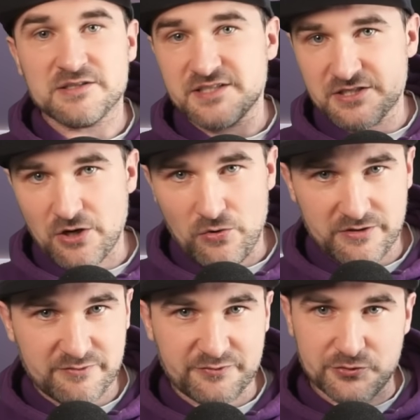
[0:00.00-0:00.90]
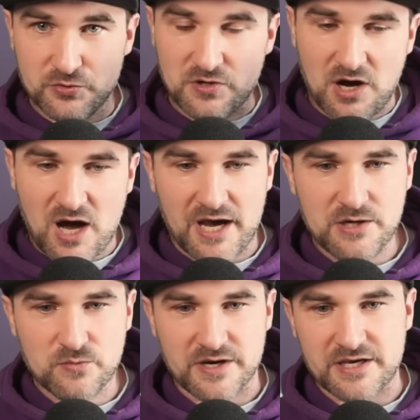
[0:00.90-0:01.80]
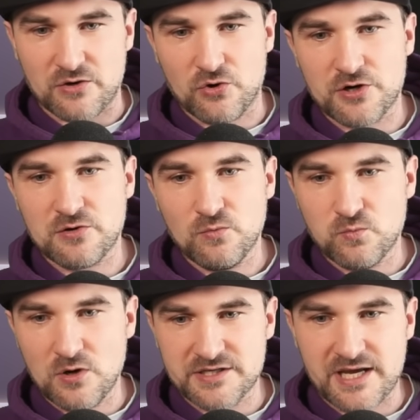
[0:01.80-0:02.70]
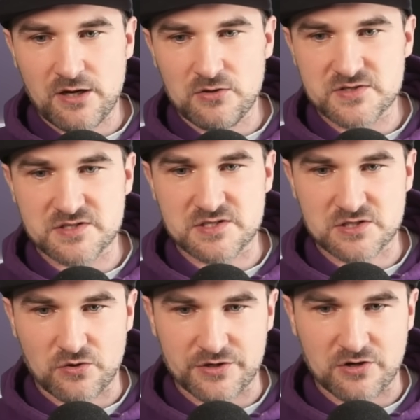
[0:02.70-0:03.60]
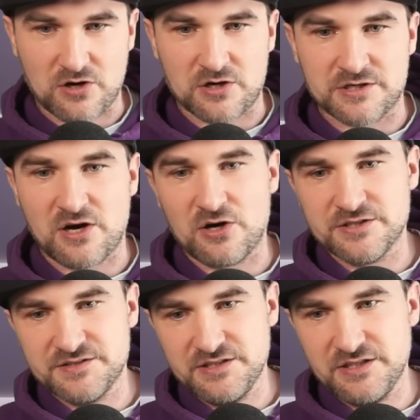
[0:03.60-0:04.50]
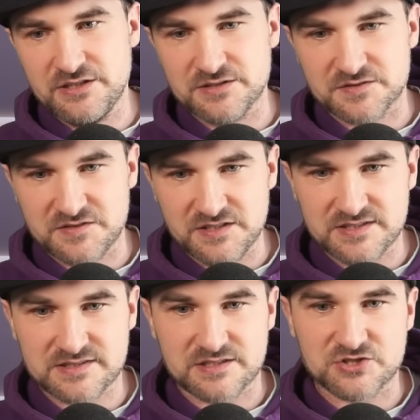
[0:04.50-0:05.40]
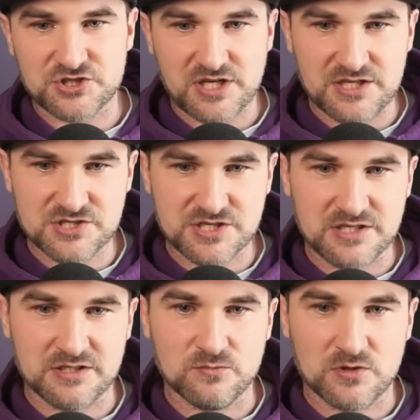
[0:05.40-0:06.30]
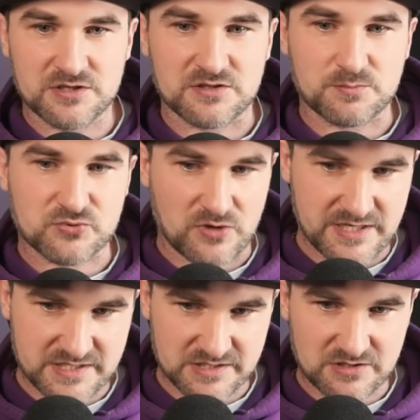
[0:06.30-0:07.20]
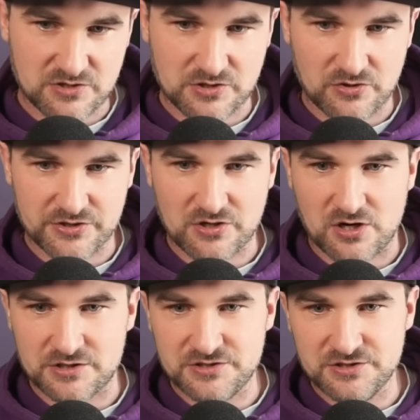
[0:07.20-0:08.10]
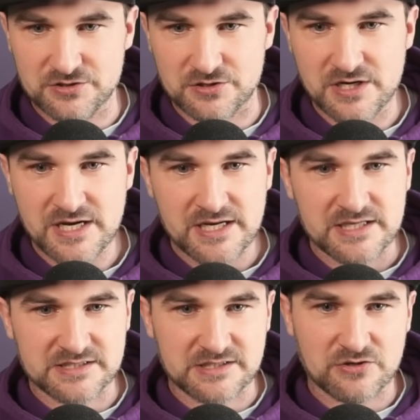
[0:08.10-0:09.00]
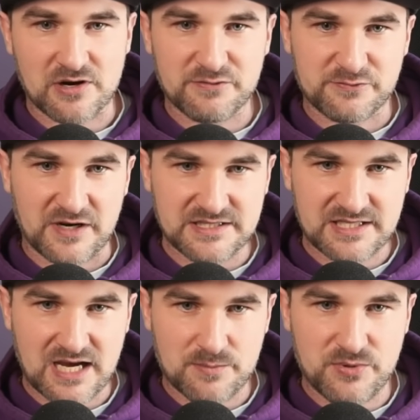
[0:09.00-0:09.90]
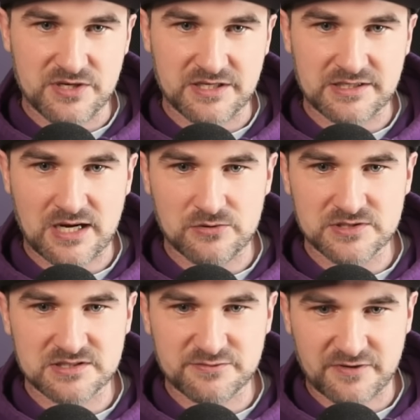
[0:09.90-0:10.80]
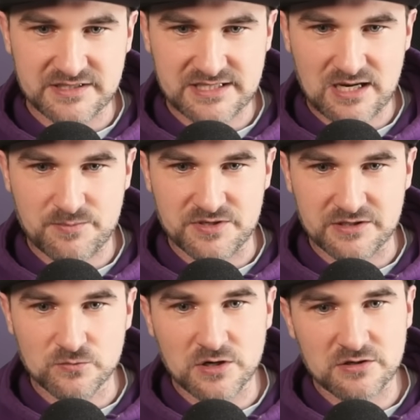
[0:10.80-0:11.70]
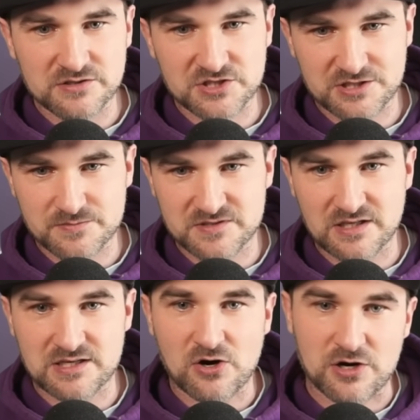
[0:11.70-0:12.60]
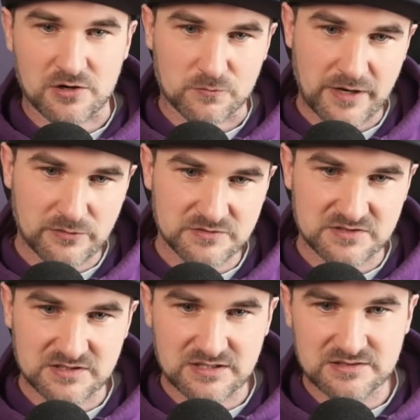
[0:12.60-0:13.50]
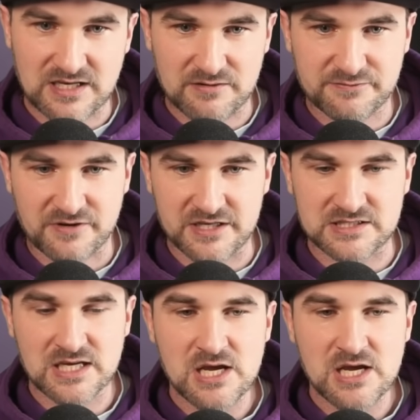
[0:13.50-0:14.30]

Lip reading: they going through a highway? Or what else is going on? Are the things changing? What are the prices that are going on here? Is there a fight happening? How is the fight happening? Where are the ships that are around in that fight?